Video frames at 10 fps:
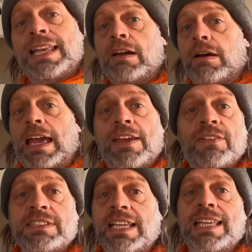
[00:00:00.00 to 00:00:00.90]
Now, I
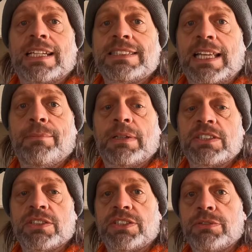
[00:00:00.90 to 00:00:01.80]
haven't taken a tape
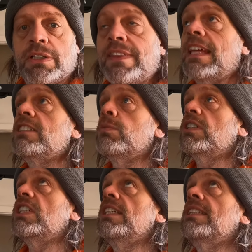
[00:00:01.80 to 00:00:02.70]
measure to it. That's
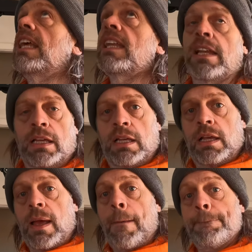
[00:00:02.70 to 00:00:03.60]
what she said.
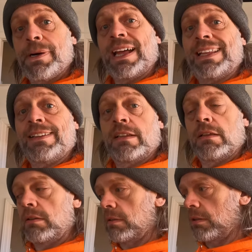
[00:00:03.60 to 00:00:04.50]
But
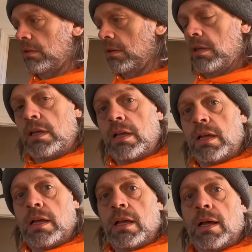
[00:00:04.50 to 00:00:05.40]

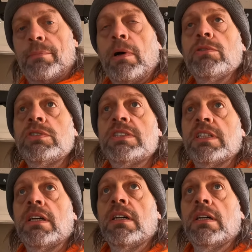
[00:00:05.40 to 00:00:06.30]

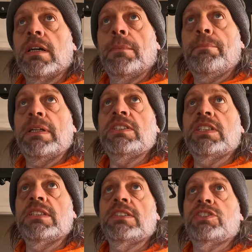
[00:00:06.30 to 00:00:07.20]
most uh,
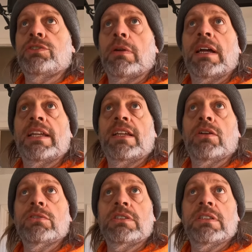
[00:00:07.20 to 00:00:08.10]
benches try to
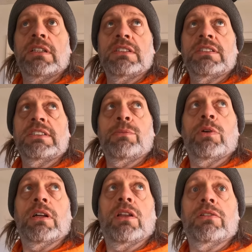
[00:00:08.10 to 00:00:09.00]
go uh,
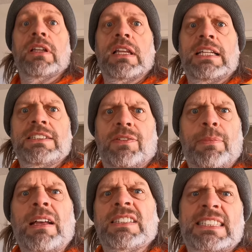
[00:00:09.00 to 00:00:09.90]
somewhere along the lines of
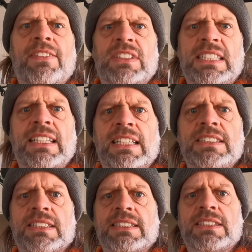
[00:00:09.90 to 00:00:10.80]
about 17
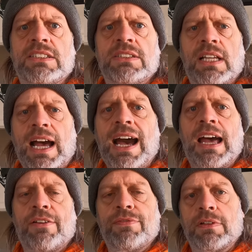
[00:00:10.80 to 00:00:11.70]
inches
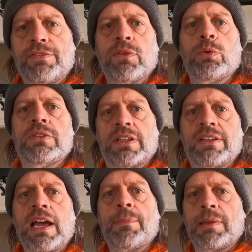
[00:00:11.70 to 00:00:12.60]
high from the floor to the
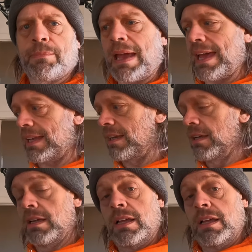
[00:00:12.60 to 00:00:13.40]
top of the pad.